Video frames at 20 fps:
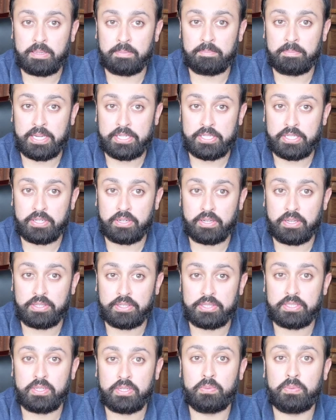measure
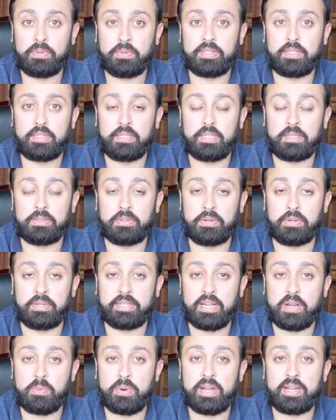also during the
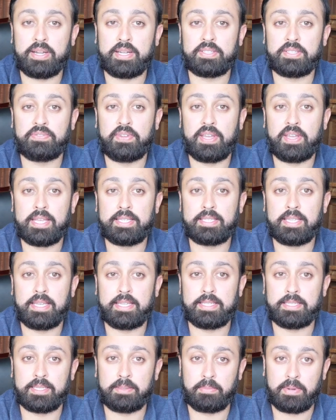awareness phase
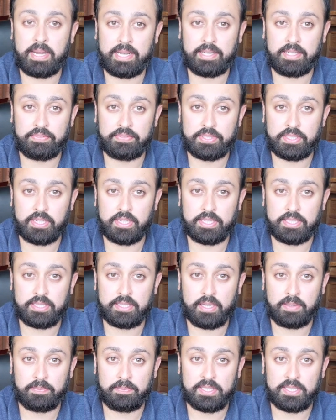is the brand lift studies,
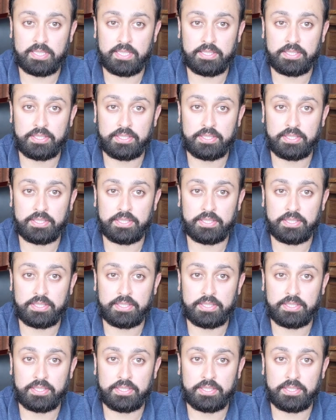obviously.